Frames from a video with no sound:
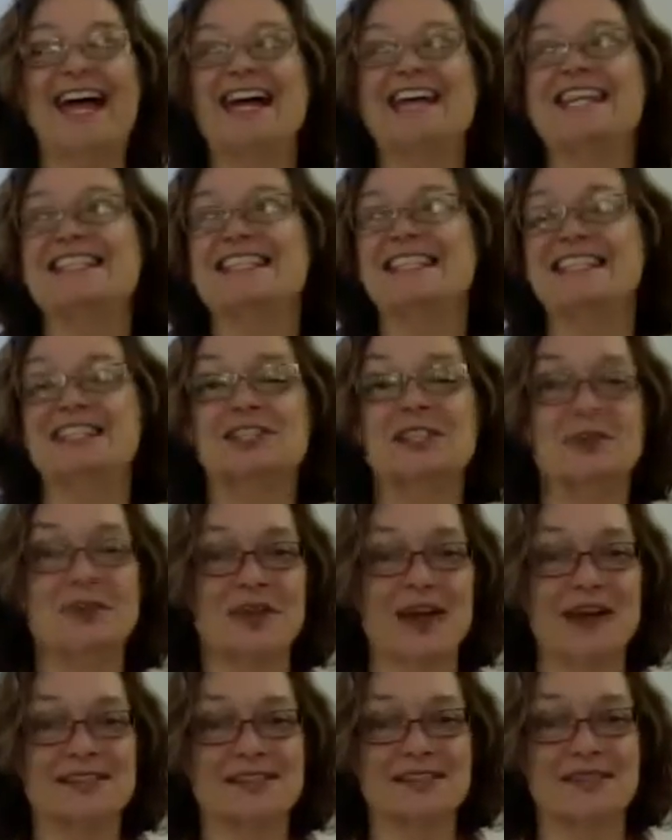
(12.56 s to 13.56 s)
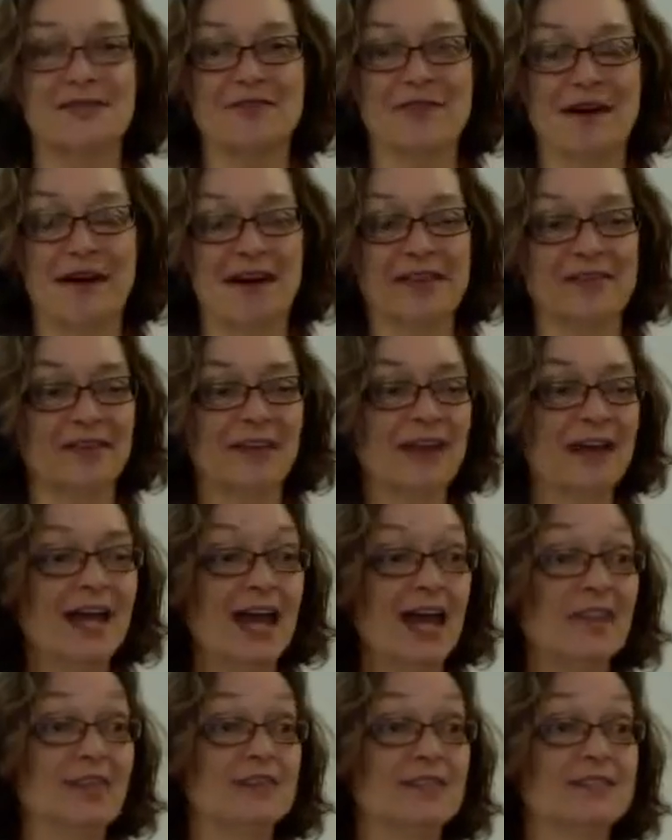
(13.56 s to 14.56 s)
since 2005.
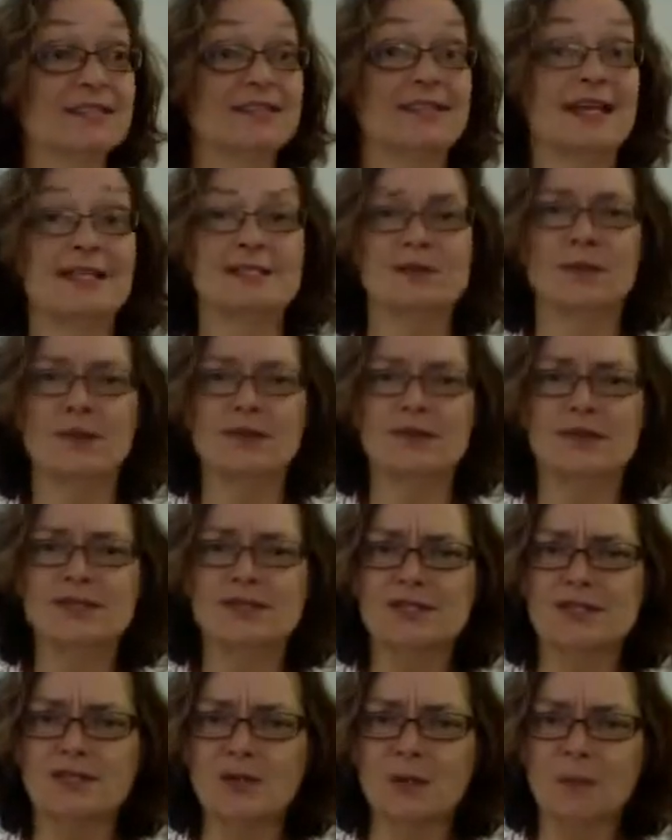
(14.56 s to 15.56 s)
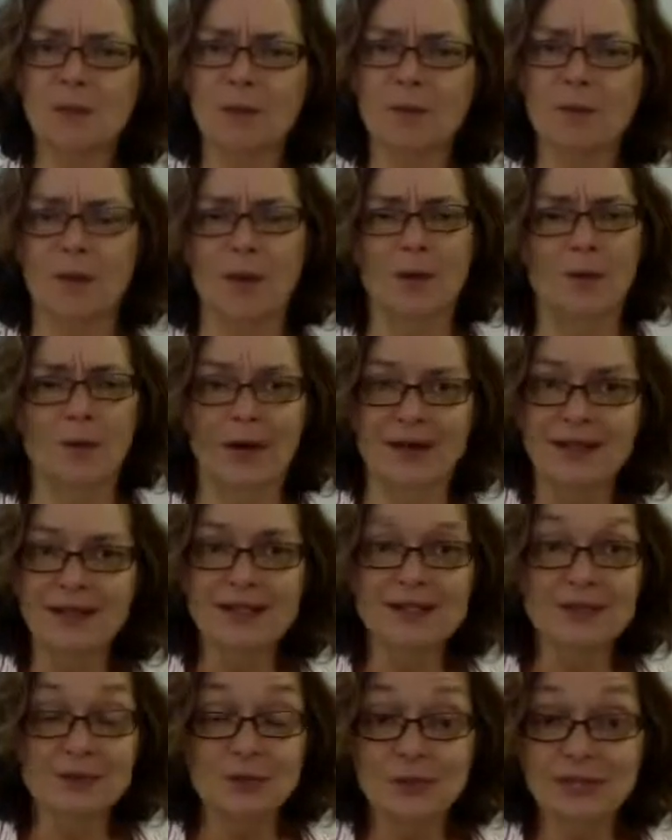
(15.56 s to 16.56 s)
The Saints won the Super Bowl, right,
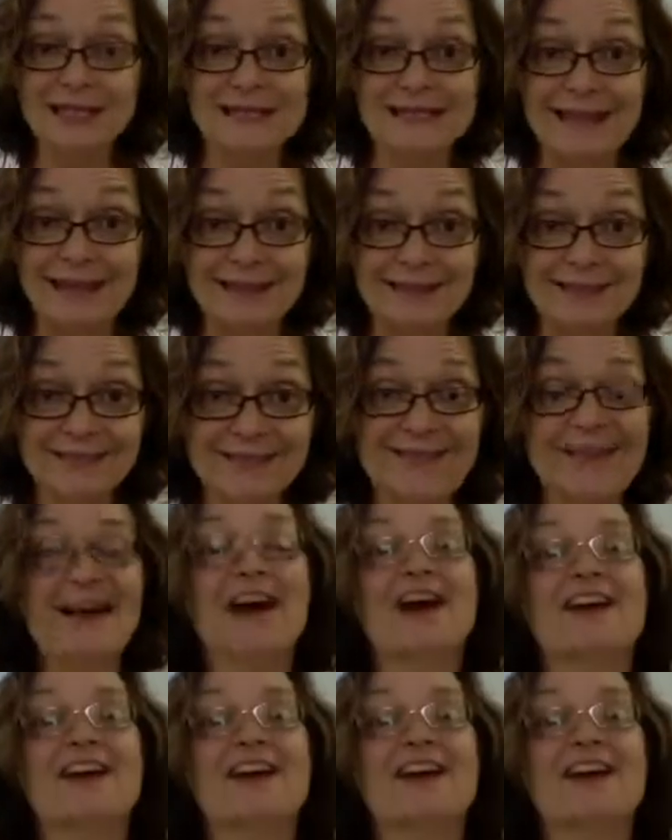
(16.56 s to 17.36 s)
in 2010?